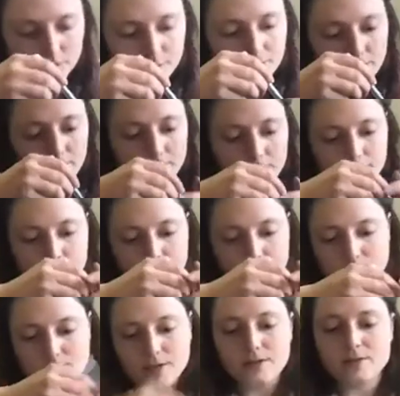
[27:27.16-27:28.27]
um,
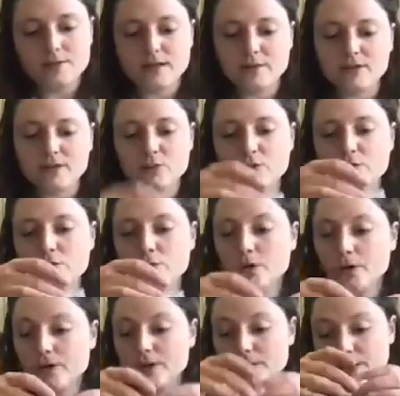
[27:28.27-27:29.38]
same as
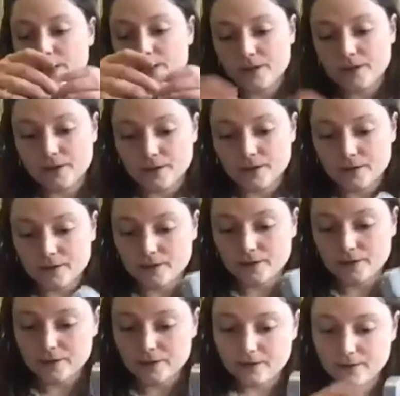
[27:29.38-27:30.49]
before, uh,
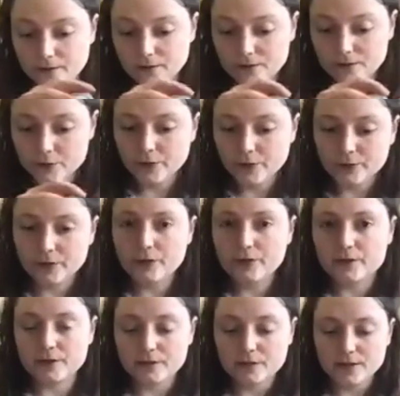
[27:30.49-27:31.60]
do not
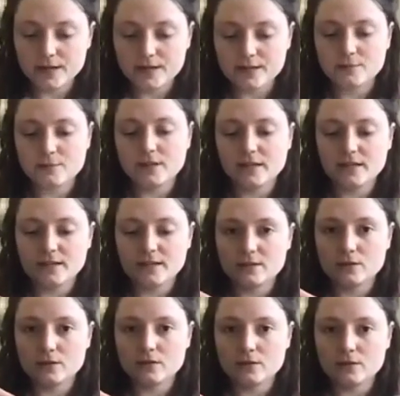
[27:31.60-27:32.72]
cut as big as
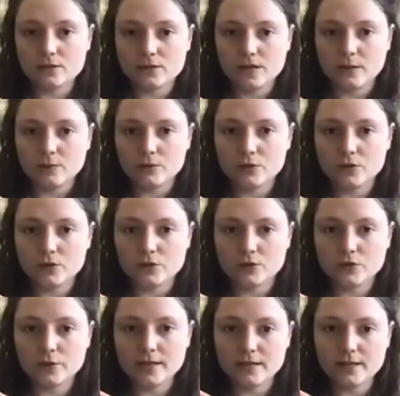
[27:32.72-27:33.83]
the shape you just
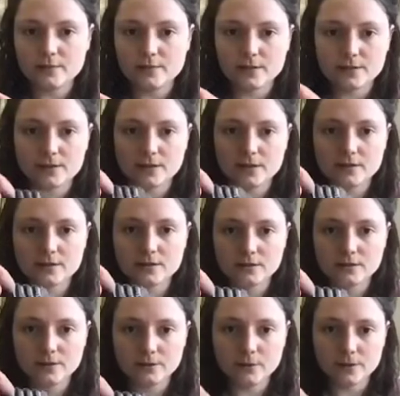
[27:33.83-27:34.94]
traced because that's not going
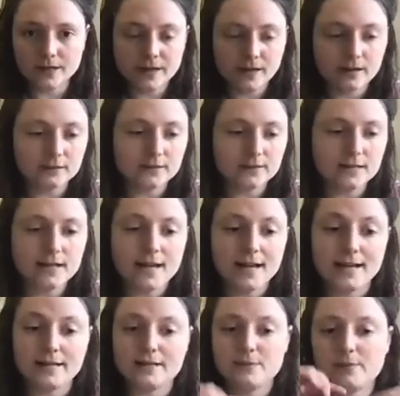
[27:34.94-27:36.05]
to work out. And
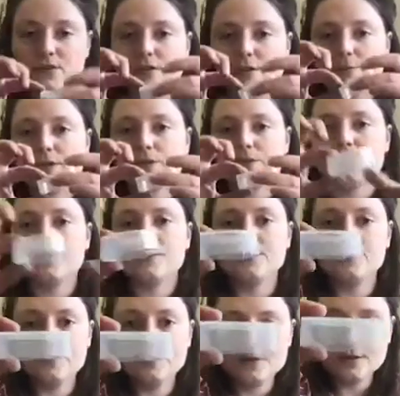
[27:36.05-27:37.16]
especially because
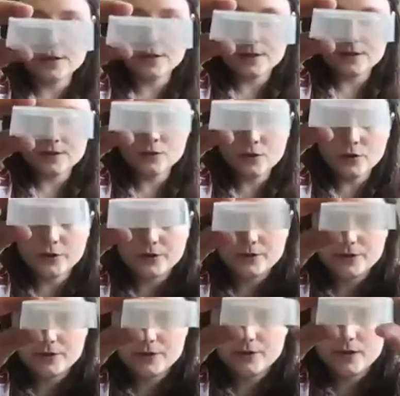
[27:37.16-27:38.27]
this is not
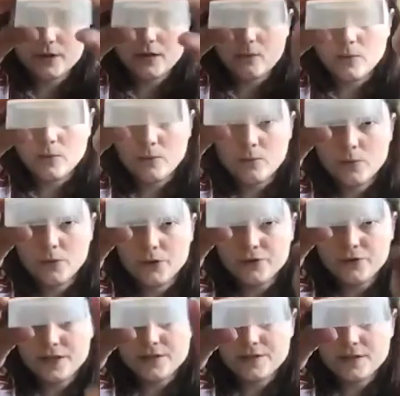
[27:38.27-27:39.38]
a perfect
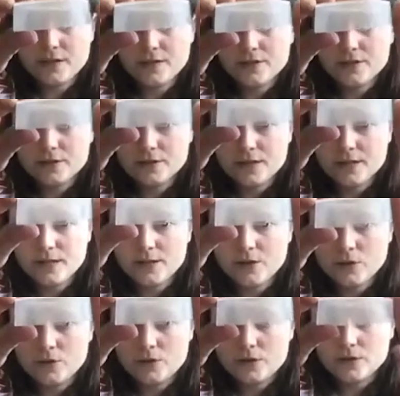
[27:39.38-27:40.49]
cylinder and it
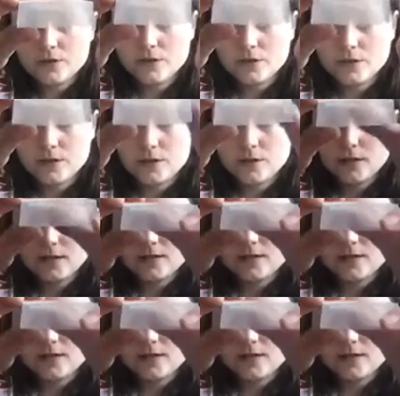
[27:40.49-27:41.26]
goes, it's